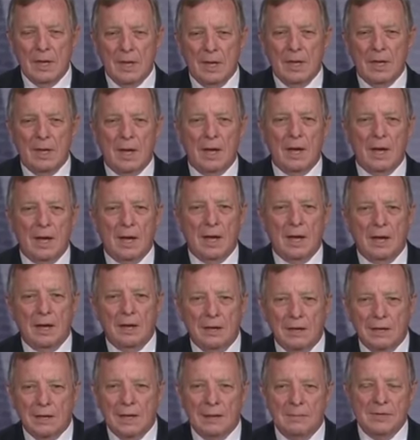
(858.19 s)
Uh,
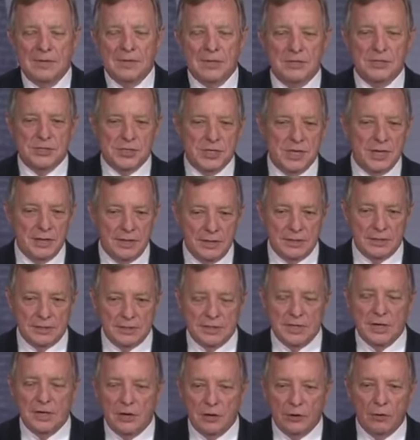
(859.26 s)
Let me just say that
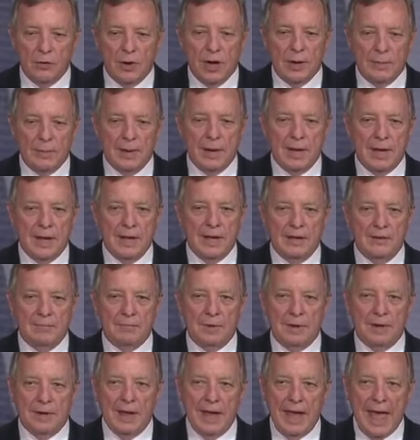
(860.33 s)
Senator Graham and I have
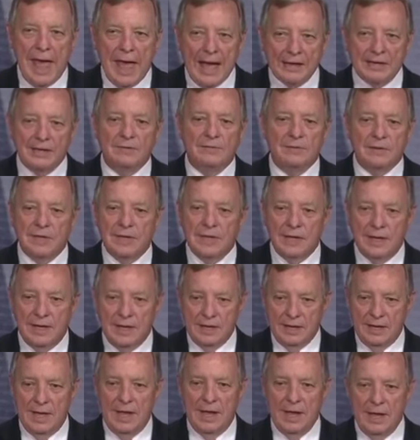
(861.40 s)
been actively
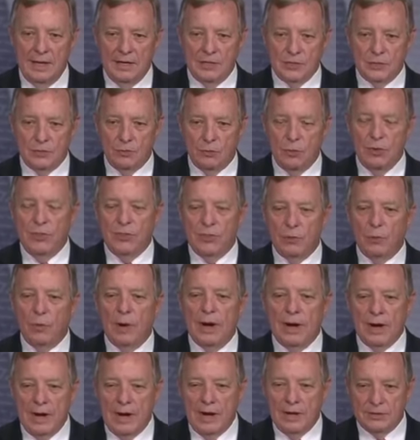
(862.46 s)
engaged with the
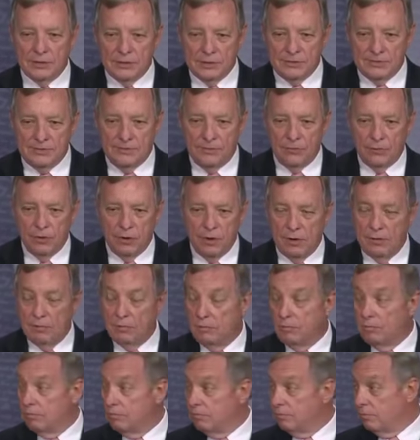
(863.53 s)
White House for
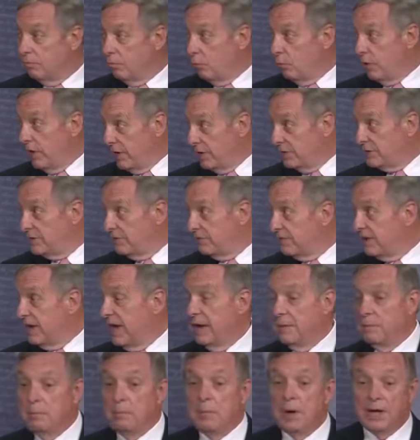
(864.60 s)
weeks, if
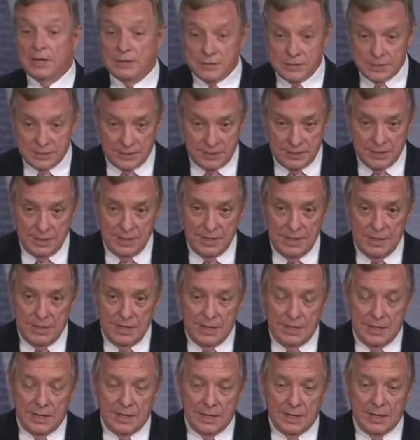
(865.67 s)
not months,
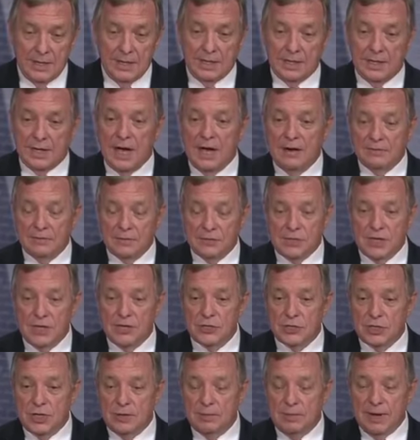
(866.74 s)
uh, in
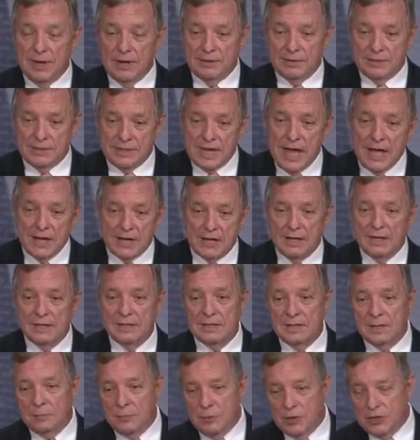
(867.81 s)
conversation about
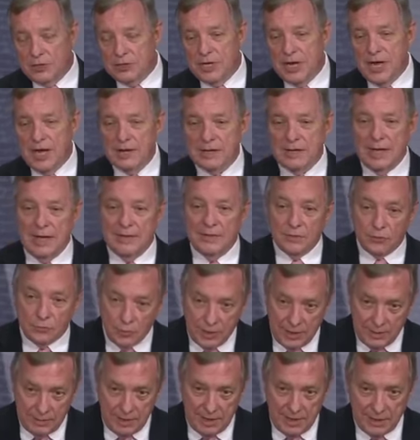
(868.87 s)
DACA, the BRIDGE Act, and the
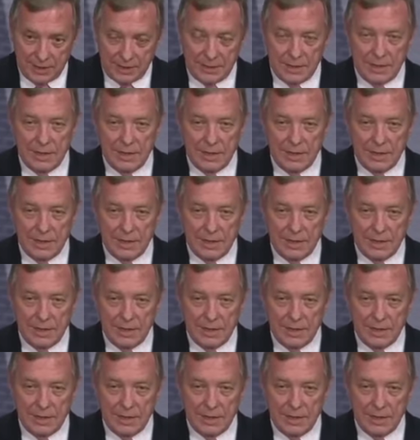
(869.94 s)
DREAM Act.